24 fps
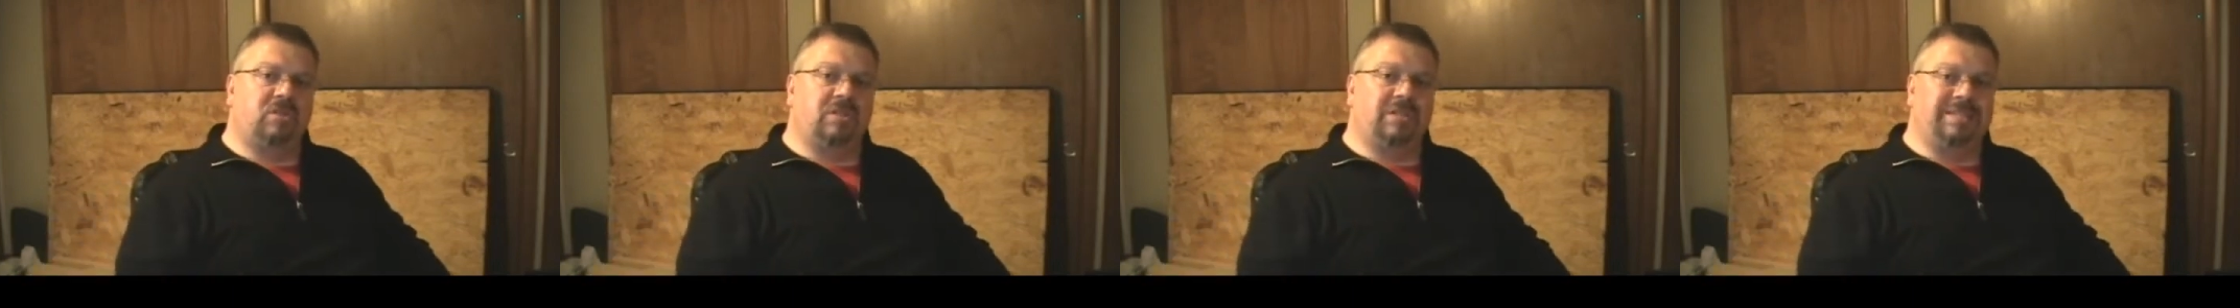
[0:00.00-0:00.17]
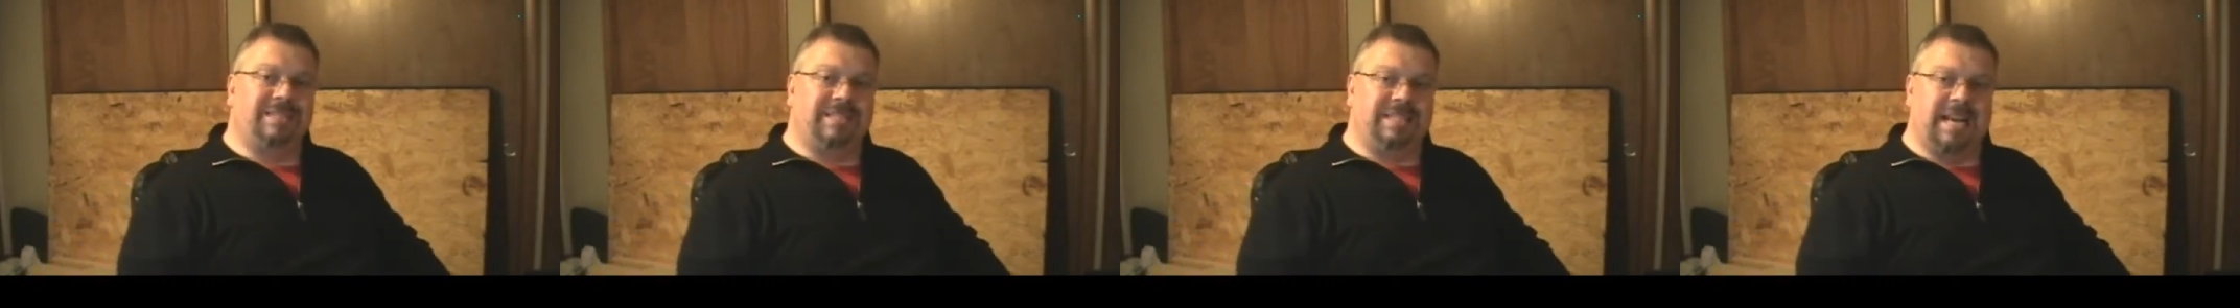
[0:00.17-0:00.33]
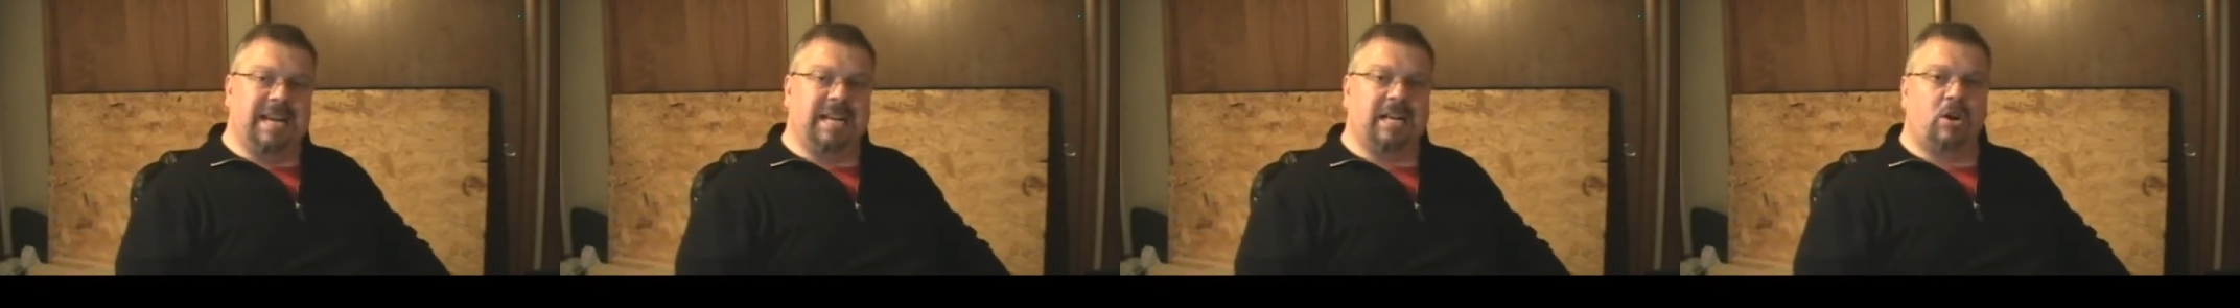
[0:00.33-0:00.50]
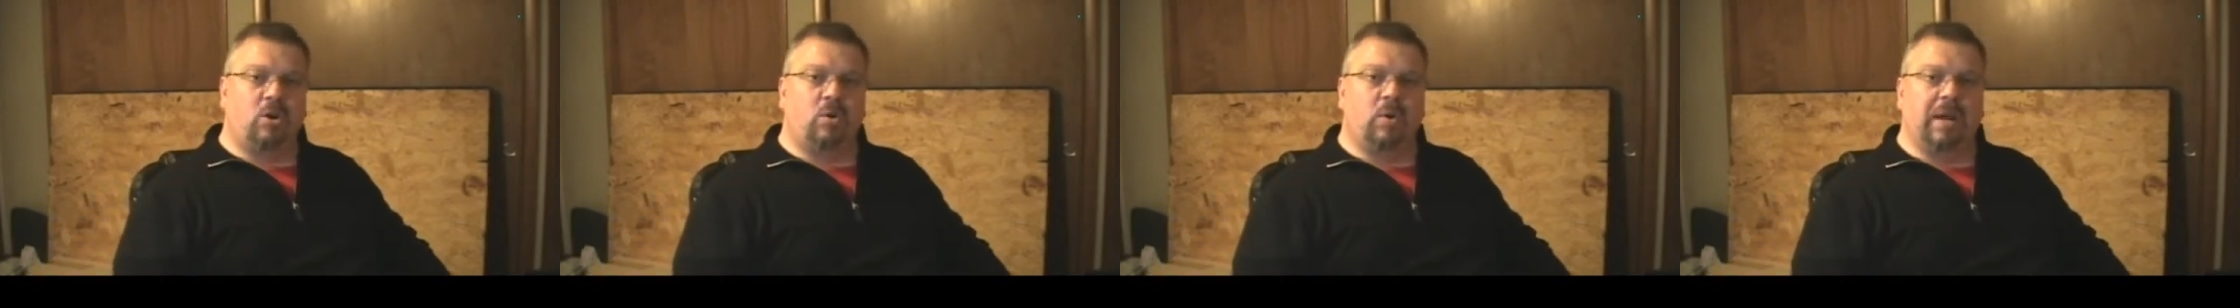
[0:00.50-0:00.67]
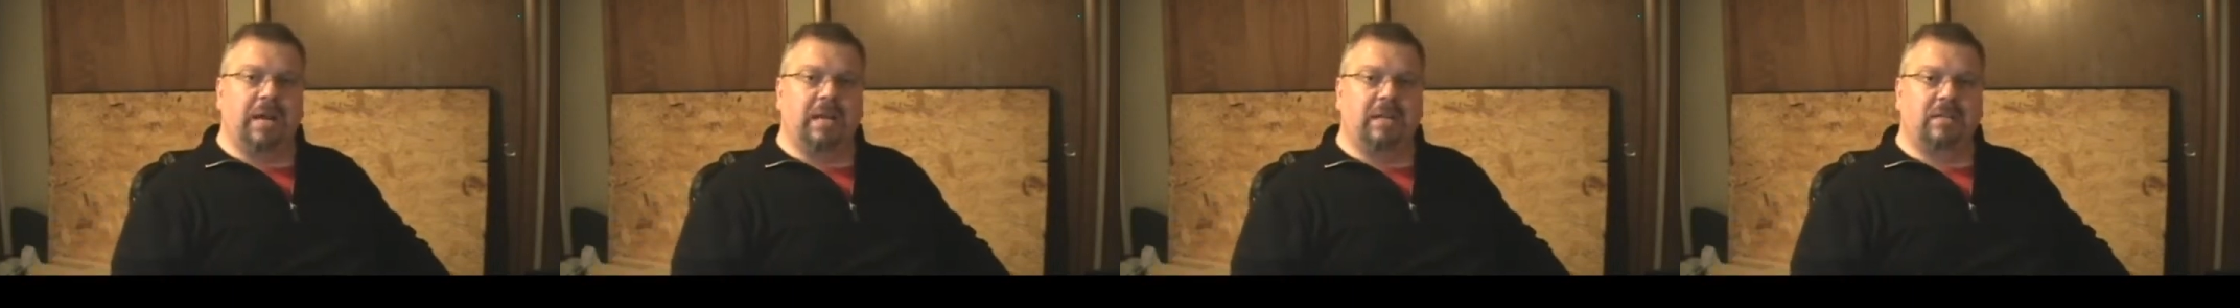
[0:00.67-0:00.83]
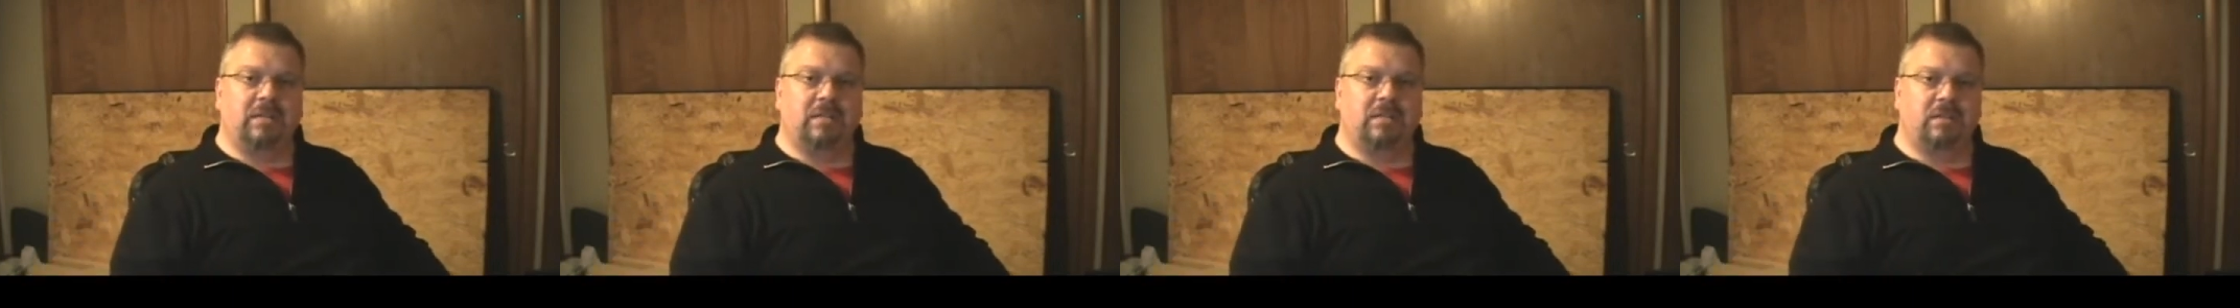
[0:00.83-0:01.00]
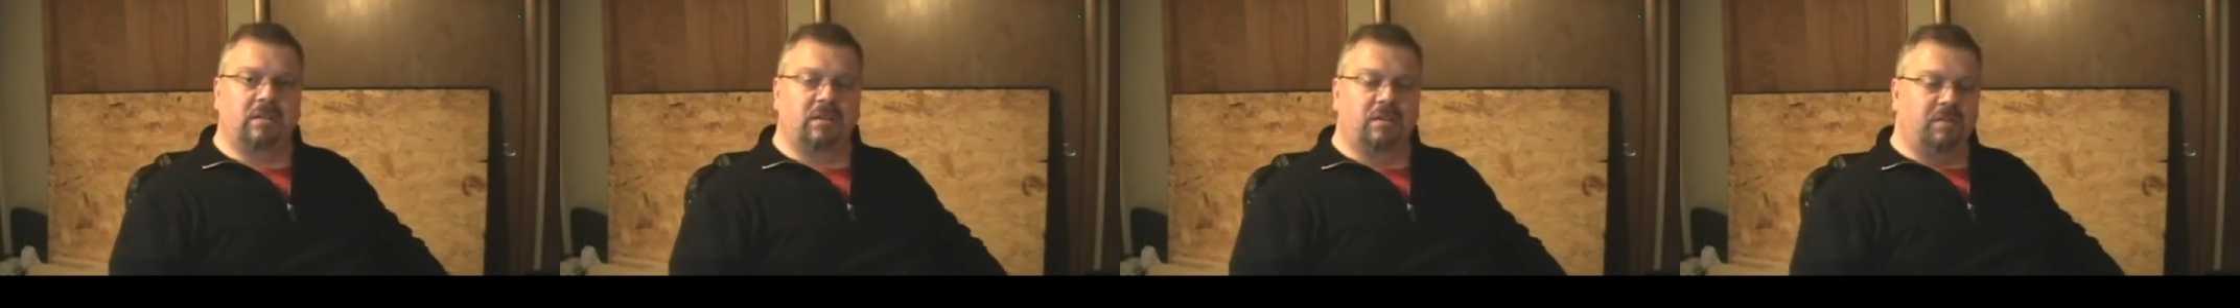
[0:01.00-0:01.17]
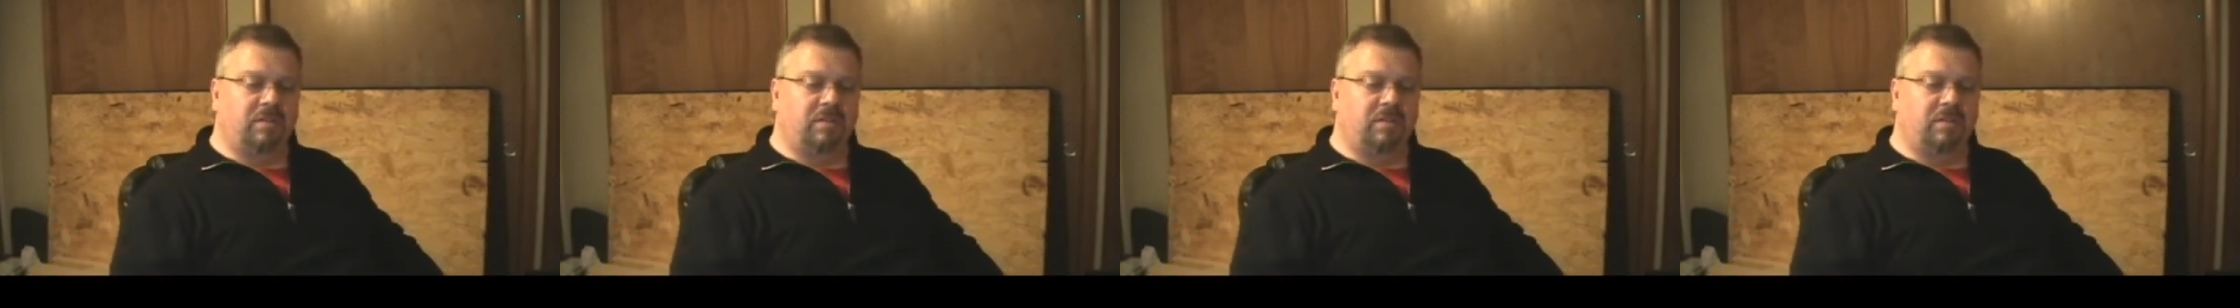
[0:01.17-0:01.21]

to decorate